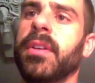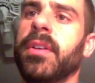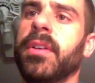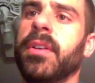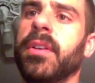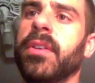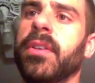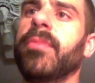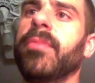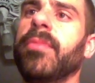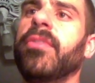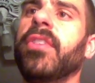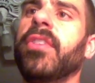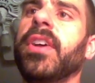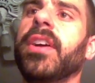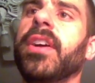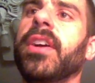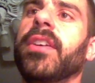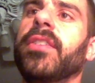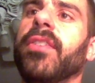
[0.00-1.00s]

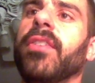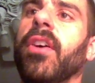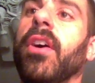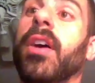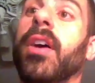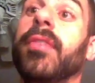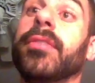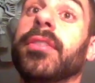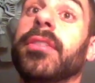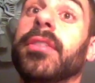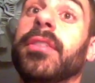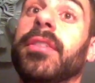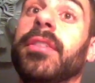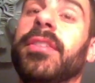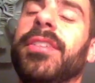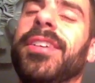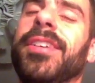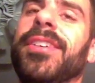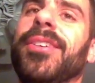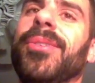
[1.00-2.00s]
Grimflayer is awful
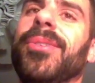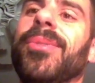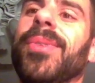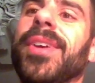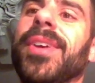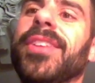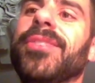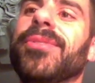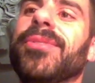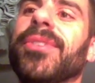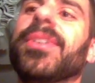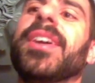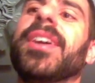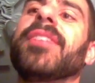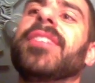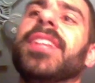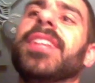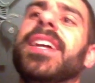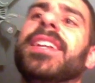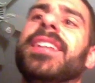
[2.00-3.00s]
when you don't have a
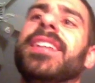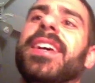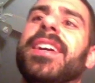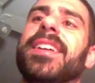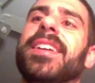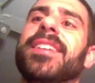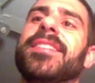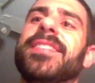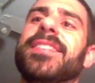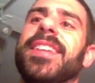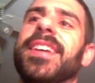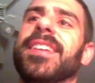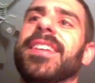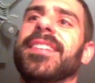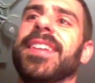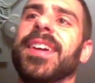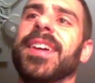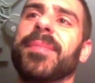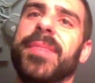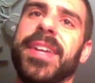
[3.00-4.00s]
ley line, because they can
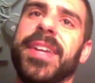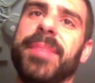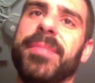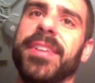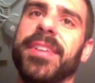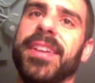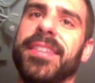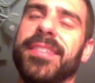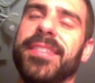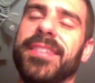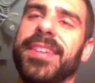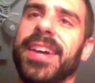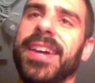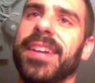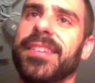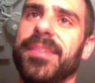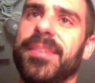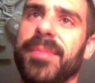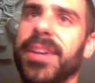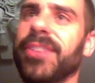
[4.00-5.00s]
like manipulate their deck
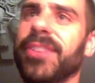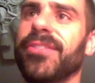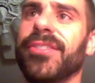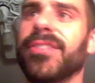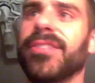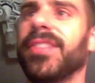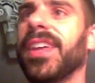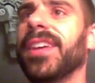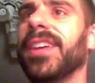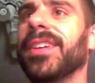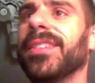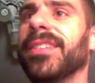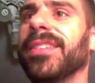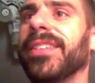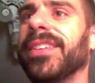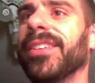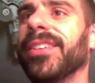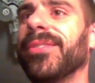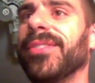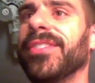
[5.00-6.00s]
to make sure they hit their
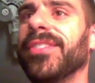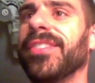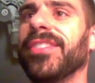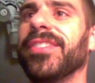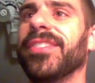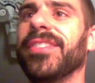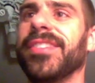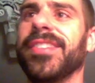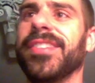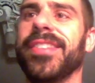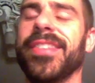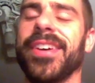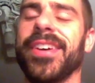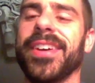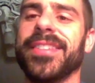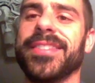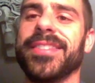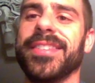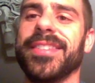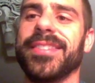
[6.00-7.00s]
Inquisitions and
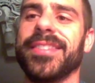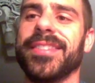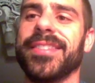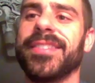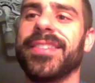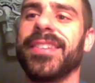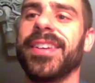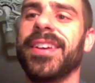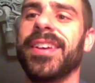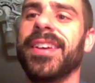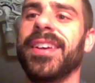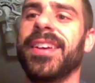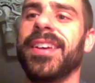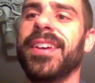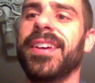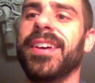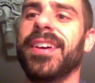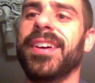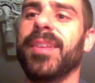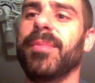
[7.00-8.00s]
Thoughtseizes.
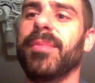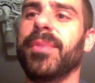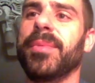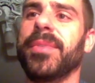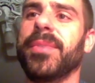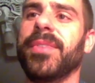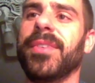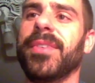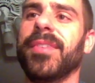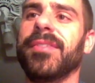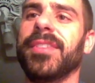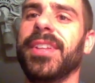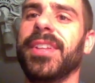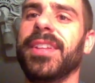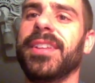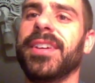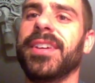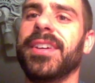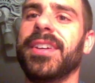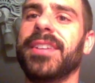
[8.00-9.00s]
But when you have a ley
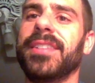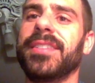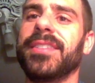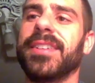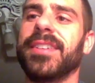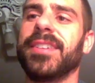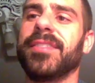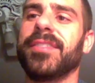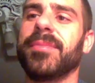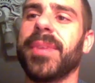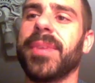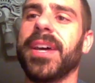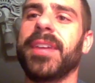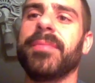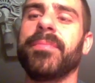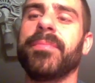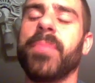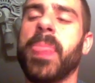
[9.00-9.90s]
line, it's not as bad.